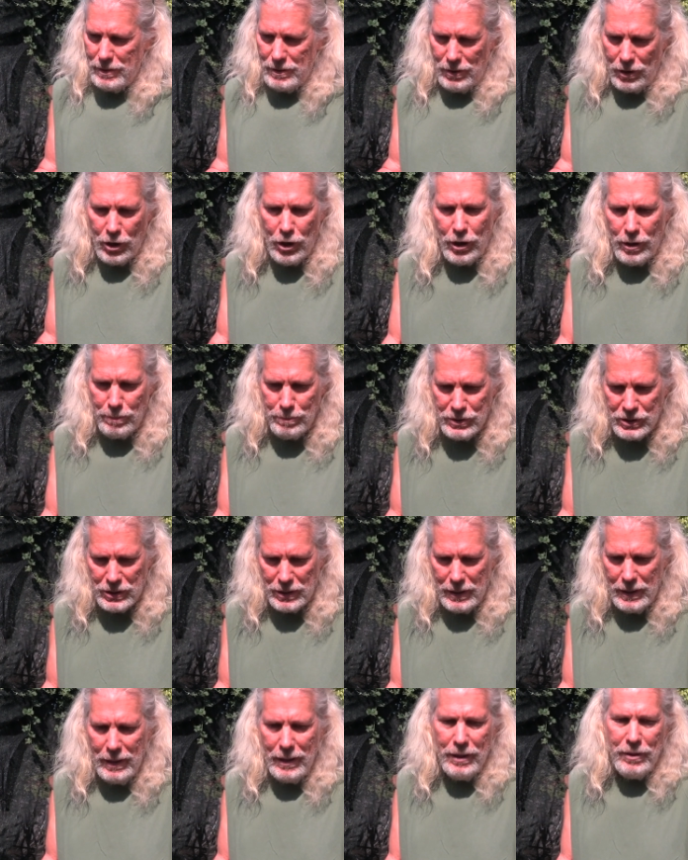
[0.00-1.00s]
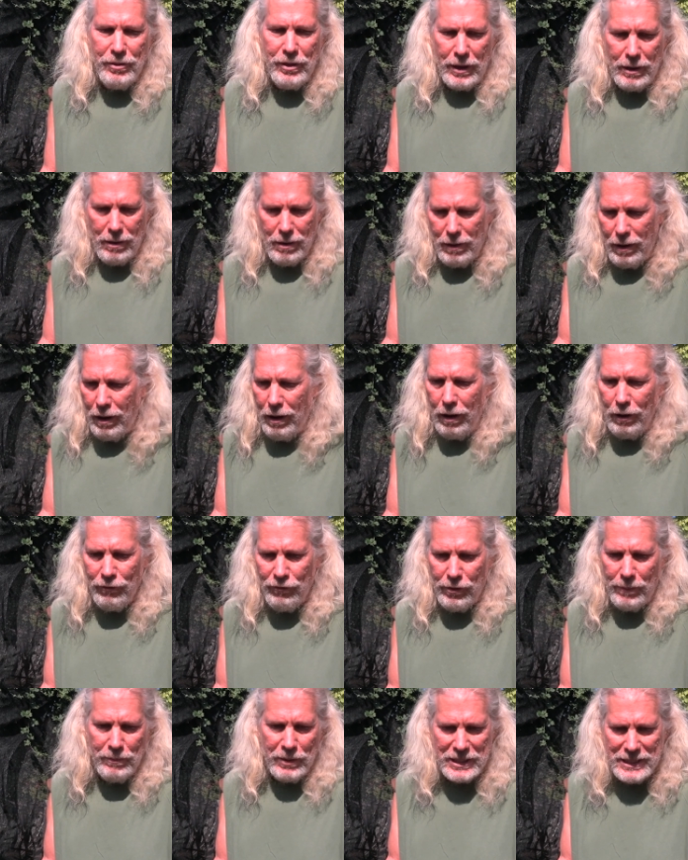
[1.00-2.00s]
herbs that are all
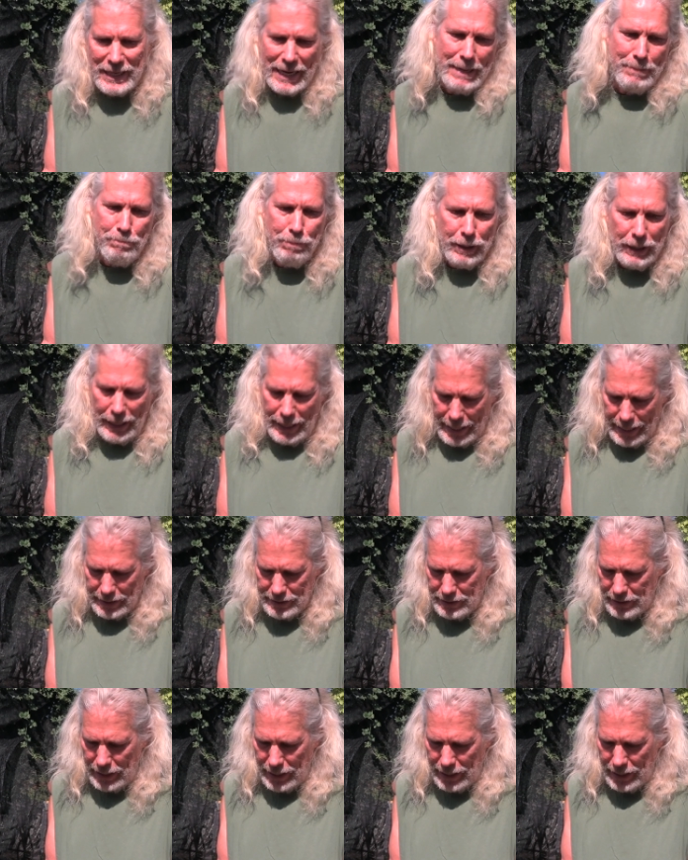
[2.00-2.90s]
from the same plant.